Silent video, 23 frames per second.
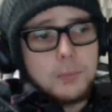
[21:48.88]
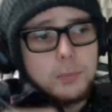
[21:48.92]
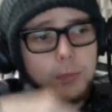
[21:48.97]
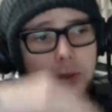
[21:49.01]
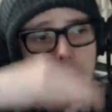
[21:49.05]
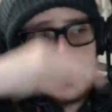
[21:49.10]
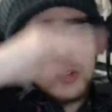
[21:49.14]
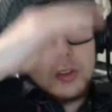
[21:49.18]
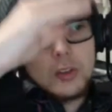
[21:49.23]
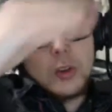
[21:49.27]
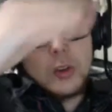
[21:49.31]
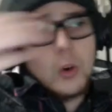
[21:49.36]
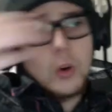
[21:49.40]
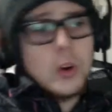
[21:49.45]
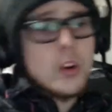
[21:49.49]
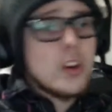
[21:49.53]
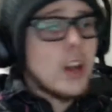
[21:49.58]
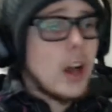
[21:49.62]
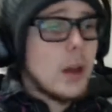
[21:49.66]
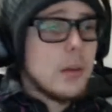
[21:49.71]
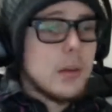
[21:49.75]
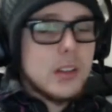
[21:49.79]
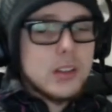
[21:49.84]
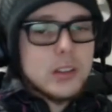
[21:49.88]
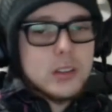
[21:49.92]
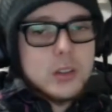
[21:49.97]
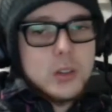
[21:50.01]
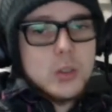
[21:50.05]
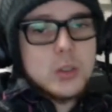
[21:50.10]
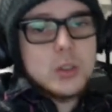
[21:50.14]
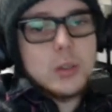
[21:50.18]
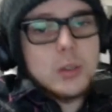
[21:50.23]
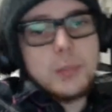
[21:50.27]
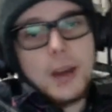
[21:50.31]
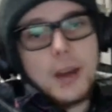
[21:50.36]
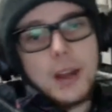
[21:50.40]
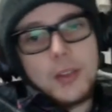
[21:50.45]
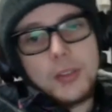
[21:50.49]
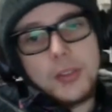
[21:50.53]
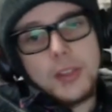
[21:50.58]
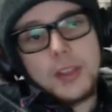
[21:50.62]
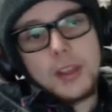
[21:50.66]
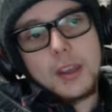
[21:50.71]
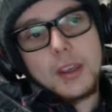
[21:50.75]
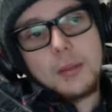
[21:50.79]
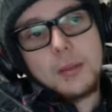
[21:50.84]
storytime interludes
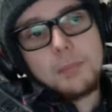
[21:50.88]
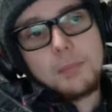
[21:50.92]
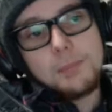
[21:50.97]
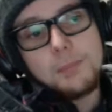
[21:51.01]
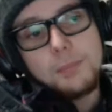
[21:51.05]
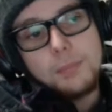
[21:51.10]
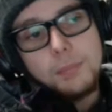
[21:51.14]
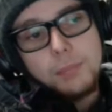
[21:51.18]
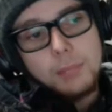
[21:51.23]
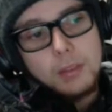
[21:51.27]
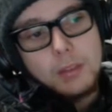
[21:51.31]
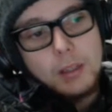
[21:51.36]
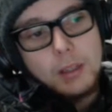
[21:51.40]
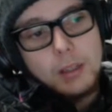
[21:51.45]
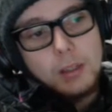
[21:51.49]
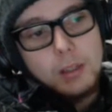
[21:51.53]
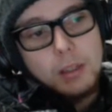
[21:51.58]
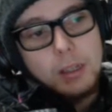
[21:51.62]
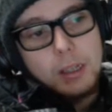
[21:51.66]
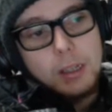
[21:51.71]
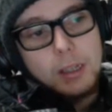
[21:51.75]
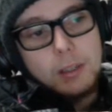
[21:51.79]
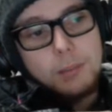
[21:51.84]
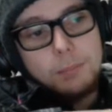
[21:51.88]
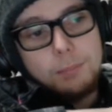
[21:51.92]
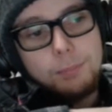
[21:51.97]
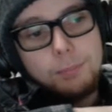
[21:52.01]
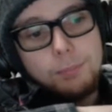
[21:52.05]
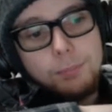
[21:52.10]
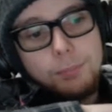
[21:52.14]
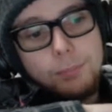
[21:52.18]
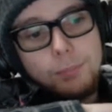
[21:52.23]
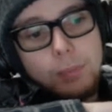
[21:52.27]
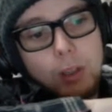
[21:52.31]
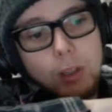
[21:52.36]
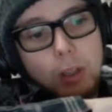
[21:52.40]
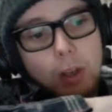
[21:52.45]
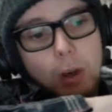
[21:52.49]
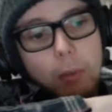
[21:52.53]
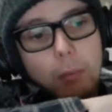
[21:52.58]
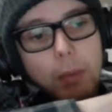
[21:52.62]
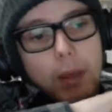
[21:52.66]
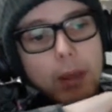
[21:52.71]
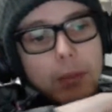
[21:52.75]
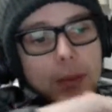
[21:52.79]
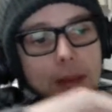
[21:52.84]
about them.
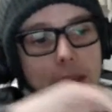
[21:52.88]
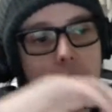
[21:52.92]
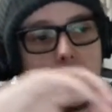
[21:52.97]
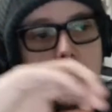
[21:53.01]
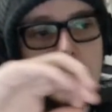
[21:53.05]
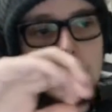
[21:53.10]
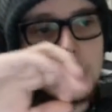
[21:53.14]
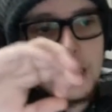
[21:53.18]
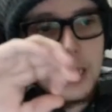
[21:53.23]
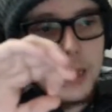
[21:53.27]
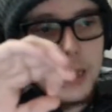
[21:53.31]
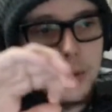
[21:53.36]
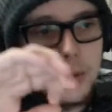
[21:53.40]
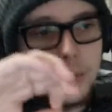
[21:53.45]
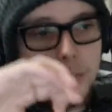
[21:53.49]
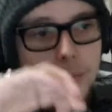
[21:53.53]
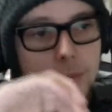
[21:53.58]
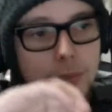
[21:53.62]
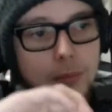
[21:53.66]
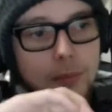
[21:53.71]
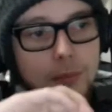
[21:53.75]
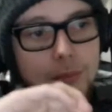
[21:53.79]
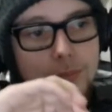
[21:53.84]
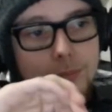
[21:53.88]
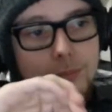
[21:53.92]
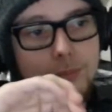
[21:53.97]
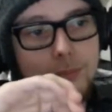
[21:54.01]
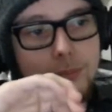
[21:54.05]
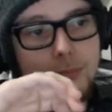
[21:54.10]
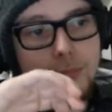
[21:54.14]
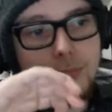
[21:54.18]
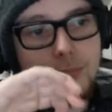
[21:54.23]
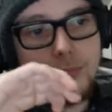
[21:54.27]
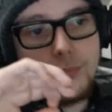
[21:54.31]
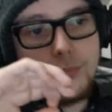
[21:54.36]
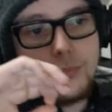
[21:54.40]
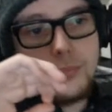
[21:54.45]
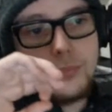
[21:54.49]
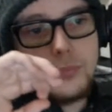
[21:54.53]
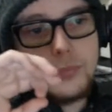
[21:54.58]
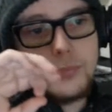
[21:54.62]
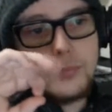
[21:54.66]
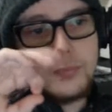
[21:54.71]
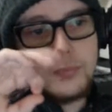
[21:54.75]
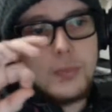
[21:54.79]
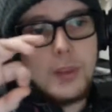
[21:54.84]
Maybe kind of
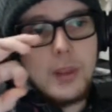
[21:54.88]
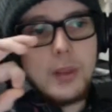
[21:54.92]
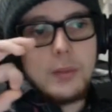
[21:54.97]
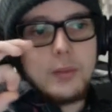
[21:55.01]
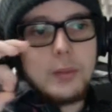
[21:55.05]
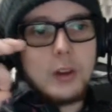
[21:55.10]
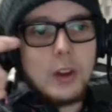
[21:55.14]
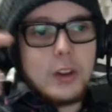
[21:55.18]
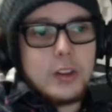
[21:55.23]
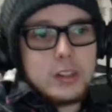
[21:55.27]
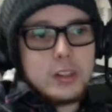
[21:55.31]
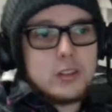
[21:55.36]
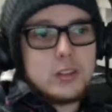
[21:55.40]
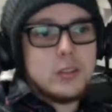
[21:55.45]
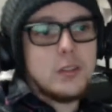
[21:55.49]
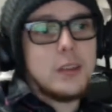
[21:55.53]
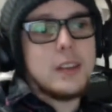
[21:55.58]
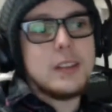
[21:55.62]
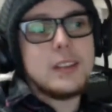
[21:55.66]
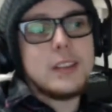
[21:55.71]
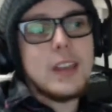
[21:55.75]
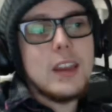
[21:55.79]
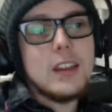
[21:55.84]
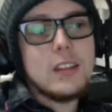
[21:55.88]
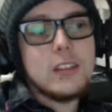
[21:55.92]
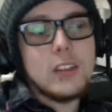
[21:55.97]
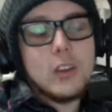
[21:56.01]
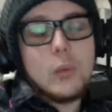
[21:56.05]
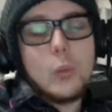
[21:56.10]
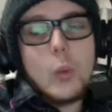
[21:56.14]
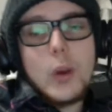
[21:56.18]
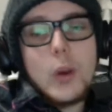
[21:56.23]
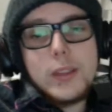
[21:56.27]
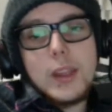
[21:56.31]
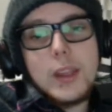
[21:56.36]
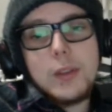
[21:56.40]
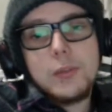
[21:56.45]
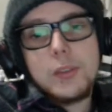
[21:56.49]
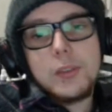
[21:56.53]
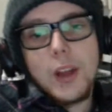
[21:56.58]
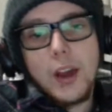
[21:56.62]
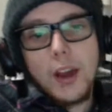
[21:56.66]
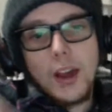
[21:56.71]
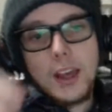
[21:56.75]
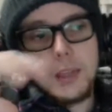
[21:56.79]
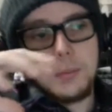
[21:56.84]
not necessarily dates of when they've
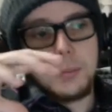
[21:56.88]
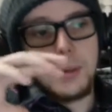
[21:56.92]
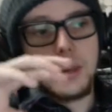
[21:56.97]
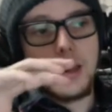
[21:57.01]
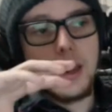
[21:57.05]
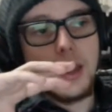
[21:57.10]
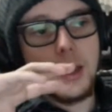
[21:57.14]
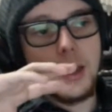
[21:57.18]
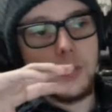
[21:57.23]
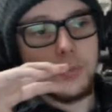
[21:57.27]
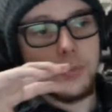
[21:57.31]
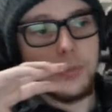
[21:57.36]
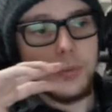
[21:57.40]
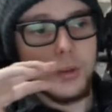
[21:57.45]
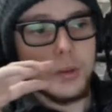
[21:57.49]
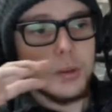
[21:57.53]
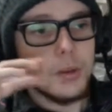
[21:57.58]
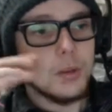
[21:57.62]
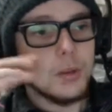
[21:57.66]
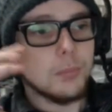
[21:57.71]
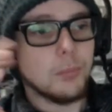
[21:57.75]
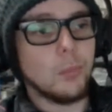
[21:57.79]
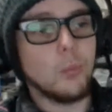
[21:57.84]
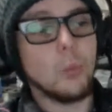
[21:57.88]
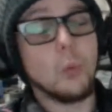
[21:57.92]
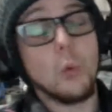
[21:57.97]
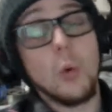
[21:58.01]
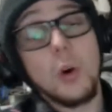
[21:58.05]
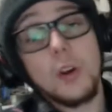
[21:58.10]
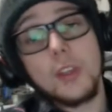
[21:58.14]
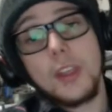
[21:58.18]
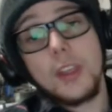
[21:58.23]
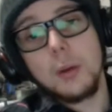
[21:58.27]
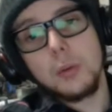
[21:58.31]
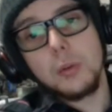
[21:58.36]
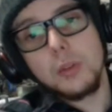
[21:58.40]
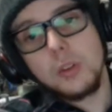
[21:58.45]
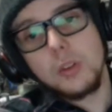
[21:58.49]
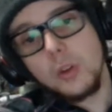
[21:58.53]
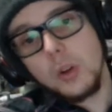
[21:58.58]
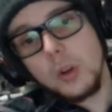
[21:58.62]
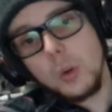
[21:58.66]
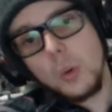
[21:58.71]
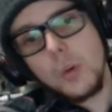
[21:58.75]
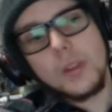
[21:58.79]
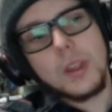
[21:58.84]
died, but kind of what they were
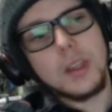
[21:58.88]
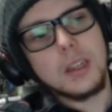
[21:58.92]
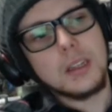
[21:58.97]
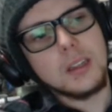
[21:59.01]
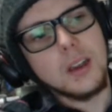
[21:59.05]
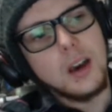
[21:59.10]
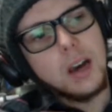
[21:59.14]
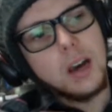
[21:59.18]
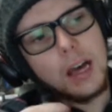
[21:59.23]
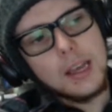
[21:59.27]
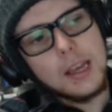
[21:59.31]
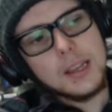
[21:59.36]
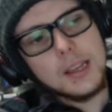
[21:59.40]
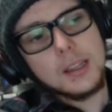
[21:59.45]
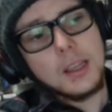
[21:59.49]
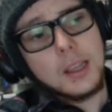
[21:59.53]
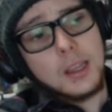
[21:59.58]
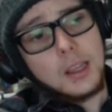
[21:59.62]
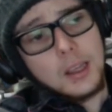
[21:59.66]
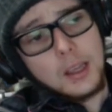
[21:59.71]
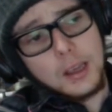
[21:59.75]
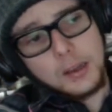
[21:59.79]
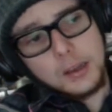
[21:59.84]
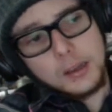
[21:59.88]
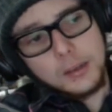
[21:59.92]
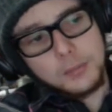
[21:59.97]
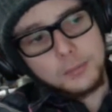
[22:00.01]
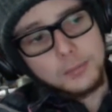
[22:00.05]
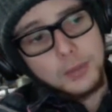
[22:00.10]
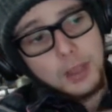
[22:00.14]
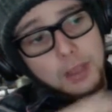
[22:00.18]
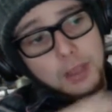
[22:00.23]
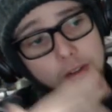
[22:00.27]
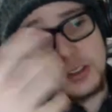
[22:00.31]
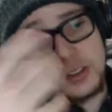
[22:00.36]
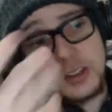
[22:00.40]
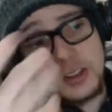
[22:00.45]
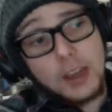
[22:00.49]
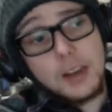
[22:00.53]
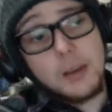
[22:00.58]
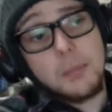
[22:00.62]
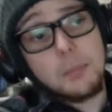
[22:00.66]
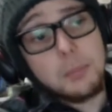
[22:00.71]
doing when they died, and just kind of